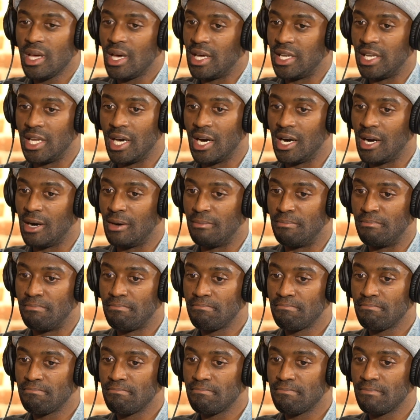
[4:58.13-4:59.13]
And
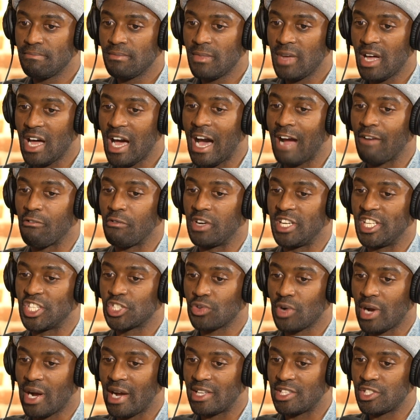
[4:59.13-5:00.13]
I
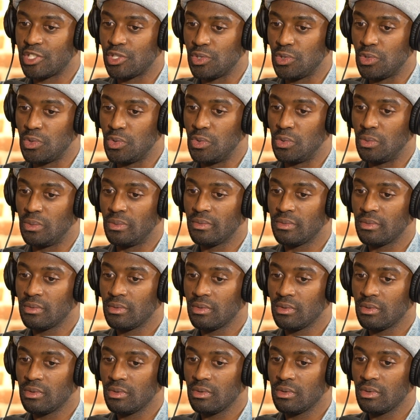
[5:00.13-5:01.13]
really try to
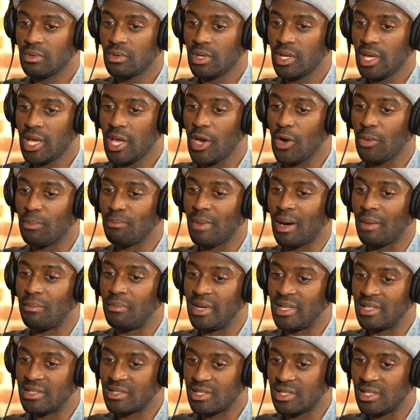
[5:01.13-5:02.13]
help my
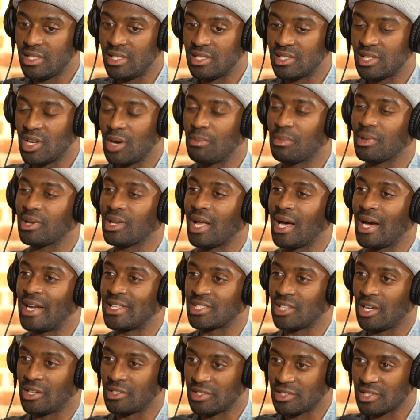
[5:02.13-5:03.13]
mentees, help
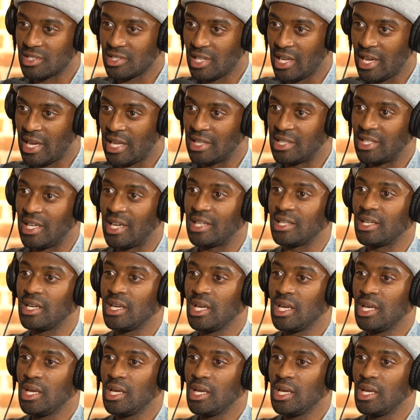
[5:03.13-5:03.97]
clients understand that,